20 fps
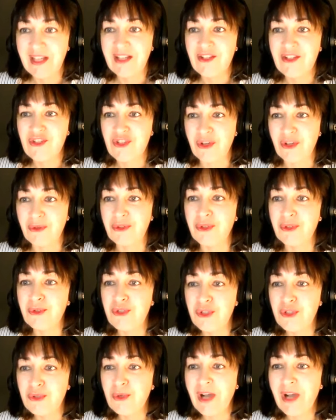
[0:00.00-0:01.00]
So you
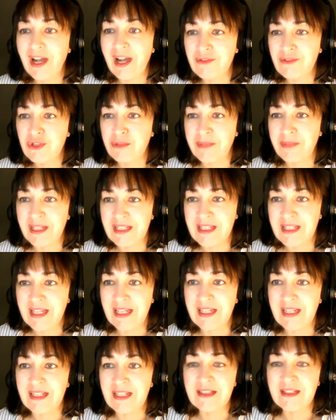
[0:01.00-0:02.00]
do have to
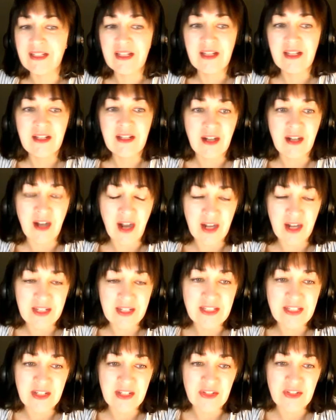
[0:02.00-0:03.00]
maintain high
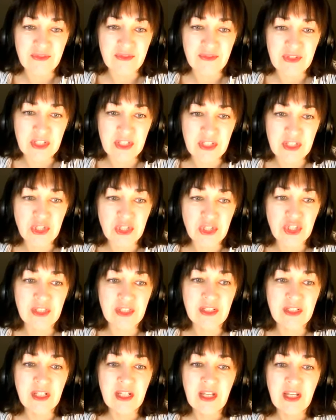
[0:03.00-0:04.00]
index of
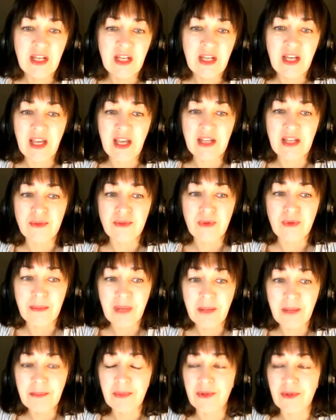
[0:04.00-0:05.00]
suspicion, and
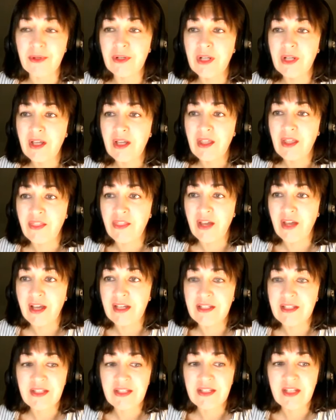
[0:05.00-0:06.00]
remember
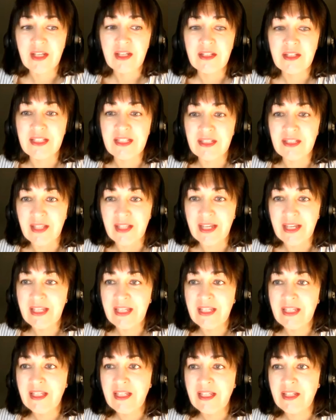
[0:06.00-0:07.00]
that
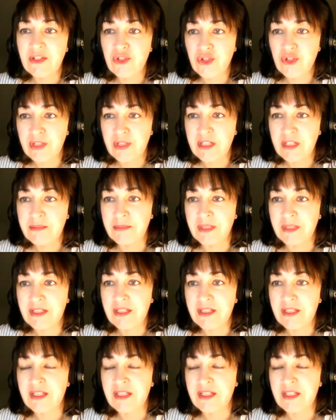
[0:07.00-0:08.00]
delay in
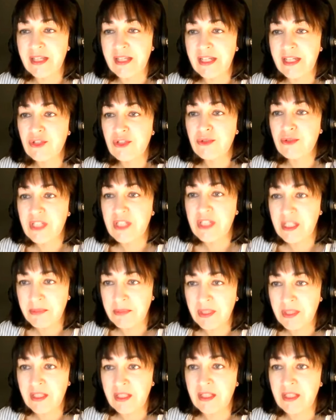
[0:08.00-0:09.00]
treatment, delay to
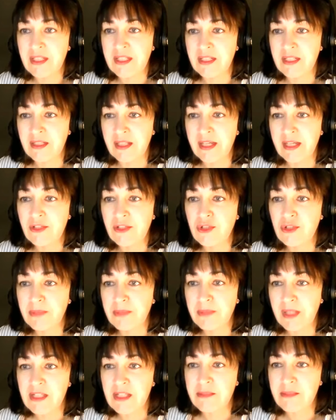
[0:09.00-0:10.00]
TPE, delay to
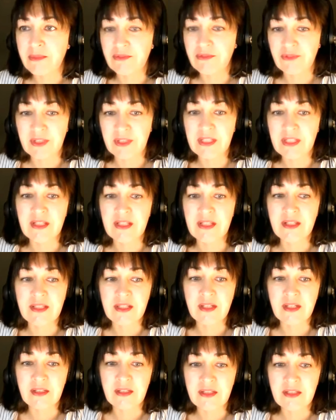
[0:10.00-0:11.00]
plasmapheresis
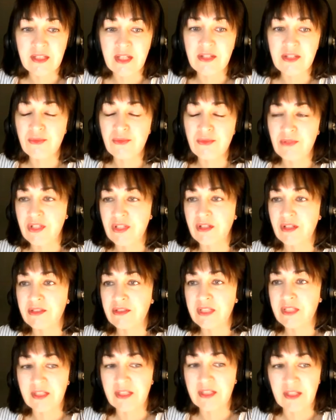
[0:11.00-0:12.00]
does
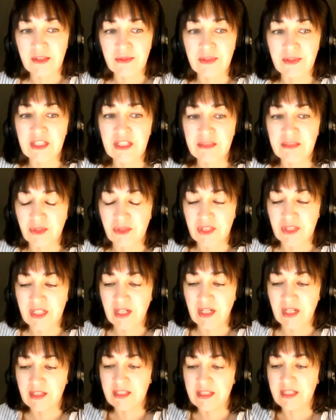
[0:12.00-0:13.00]
result in increased
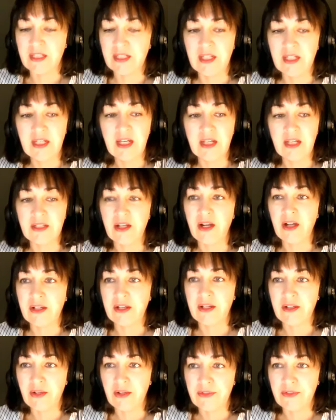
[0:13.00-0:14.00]
mortality and
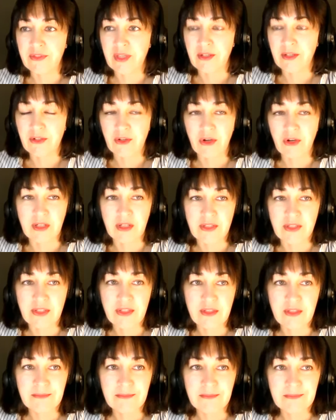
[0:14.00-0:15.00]
higher healthcare
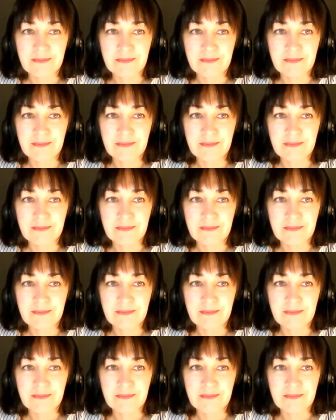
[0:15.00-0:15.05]
costs.